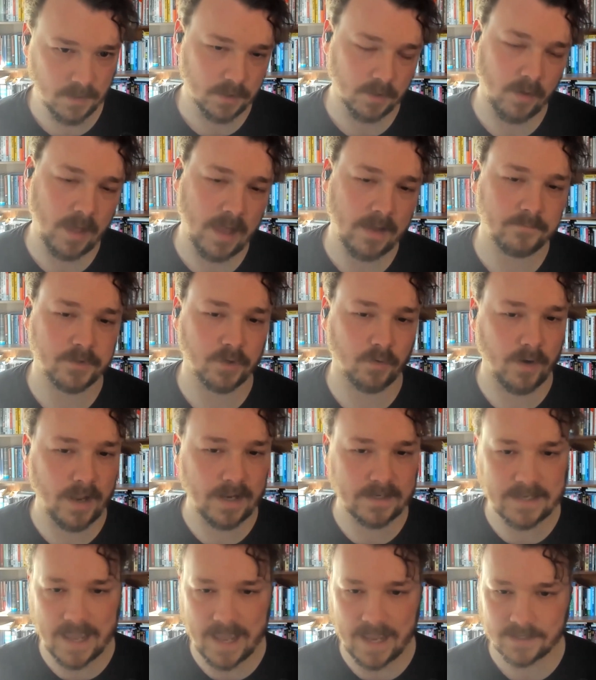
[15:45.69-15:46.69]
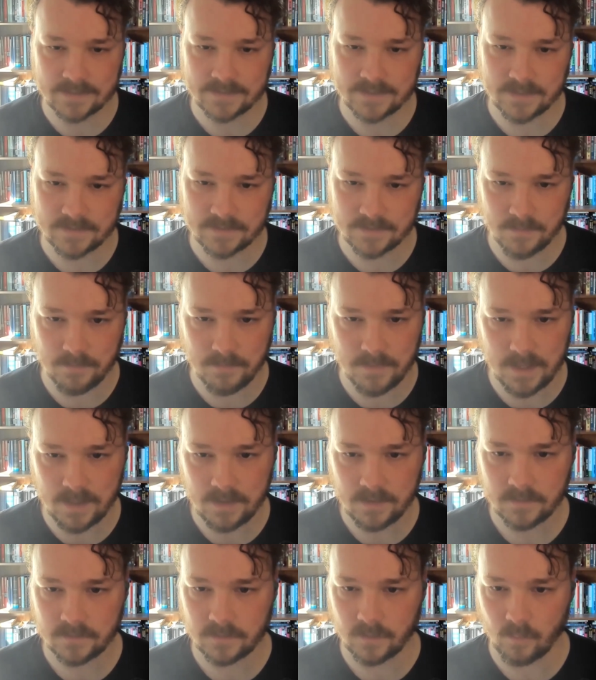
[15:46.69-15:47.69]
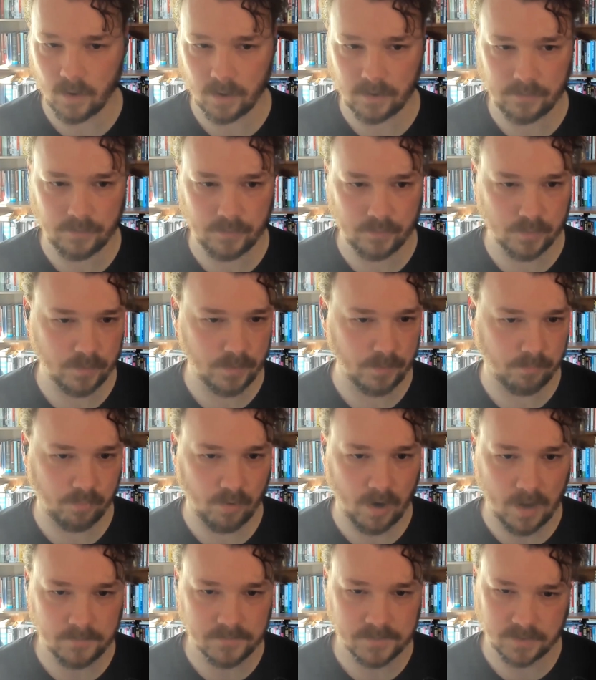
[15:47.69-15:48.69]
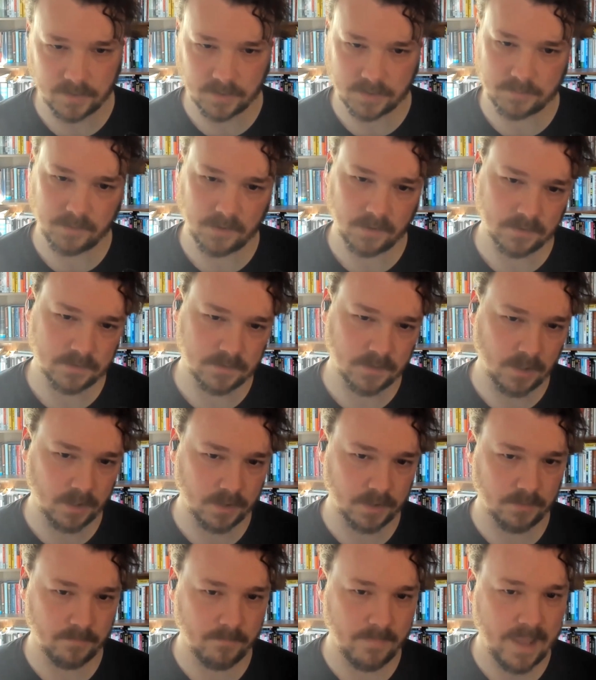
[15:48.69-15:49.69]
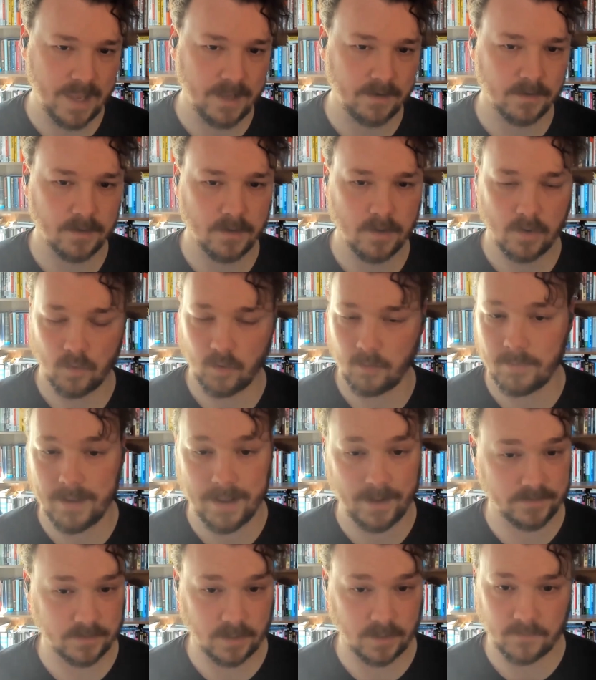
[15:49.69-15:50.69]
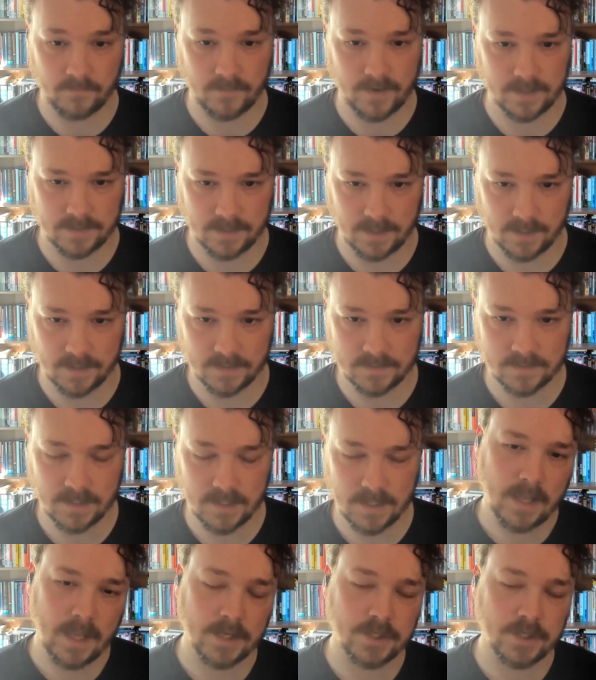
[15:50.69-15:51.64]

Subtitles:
You'll have direct access to me to work through the problems you're experiencing on your mat or bounce off ideas,